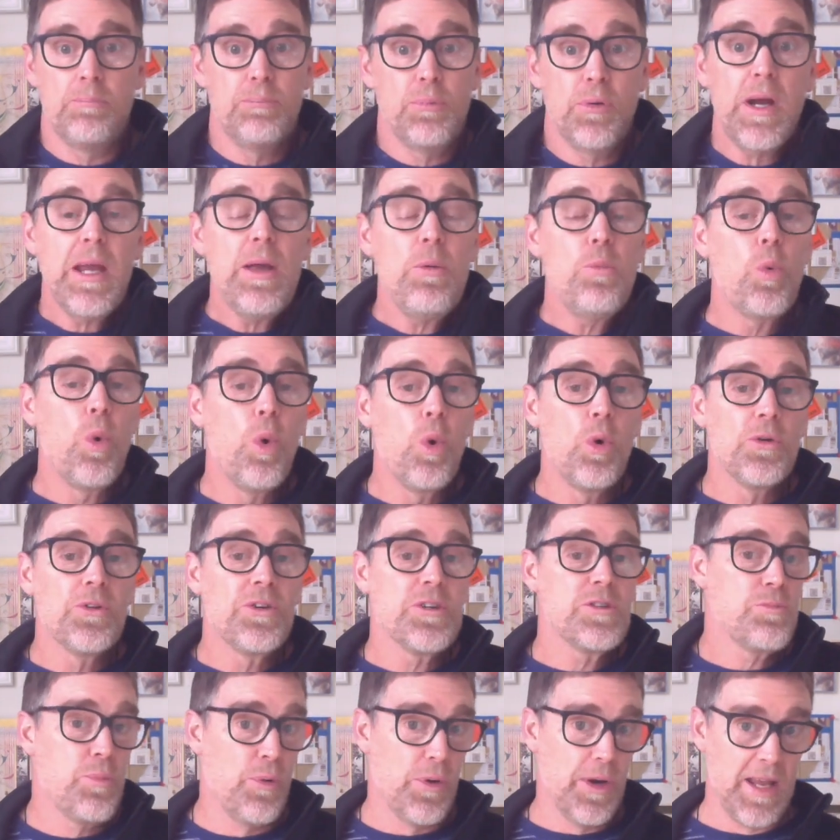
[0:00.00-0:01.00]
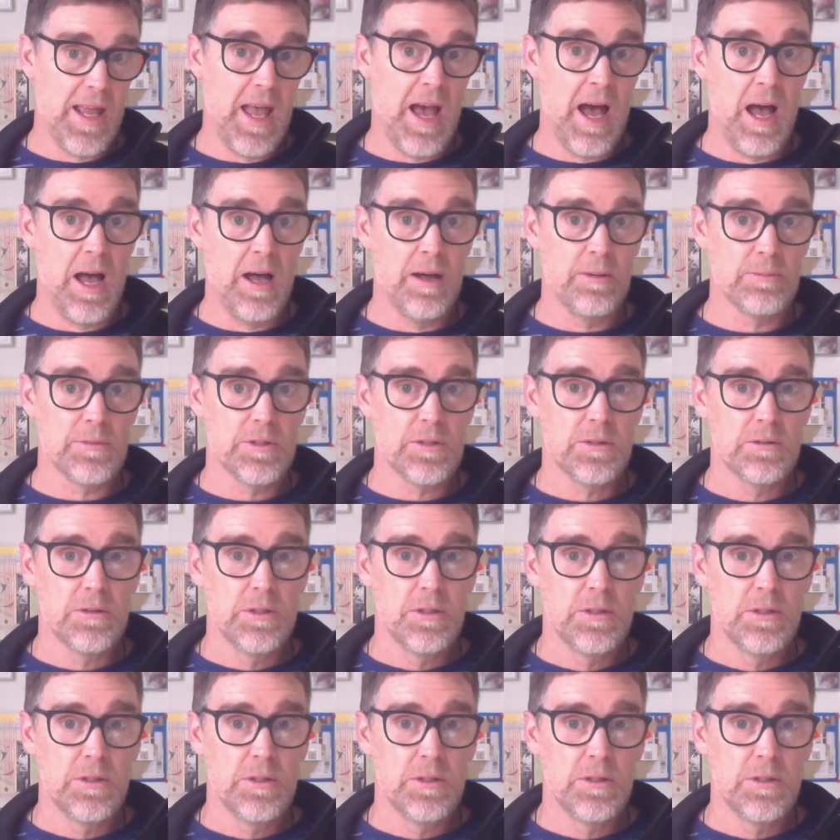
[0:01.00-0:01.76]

Pre-warned is pre-armed.